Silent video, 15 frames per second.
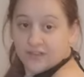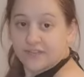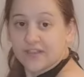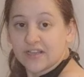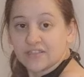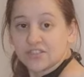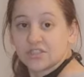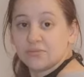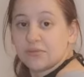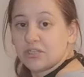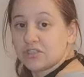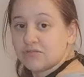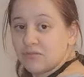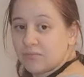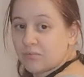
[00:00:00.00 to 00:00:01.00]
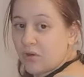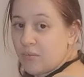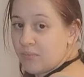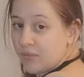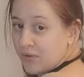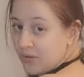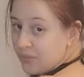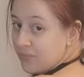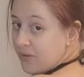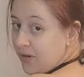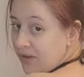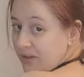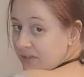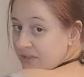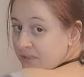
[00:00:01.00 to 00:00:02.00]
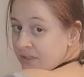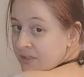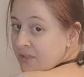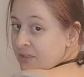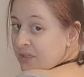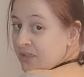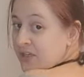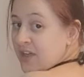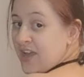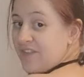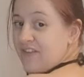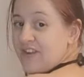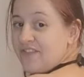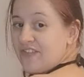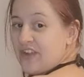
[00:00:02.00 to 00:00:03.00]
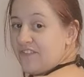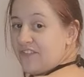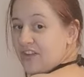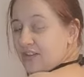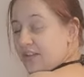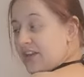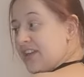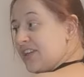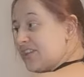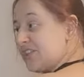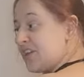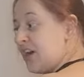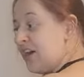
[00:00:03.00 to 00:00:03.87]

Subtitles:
that's too much of a problem. Like, if anything, I feel like it just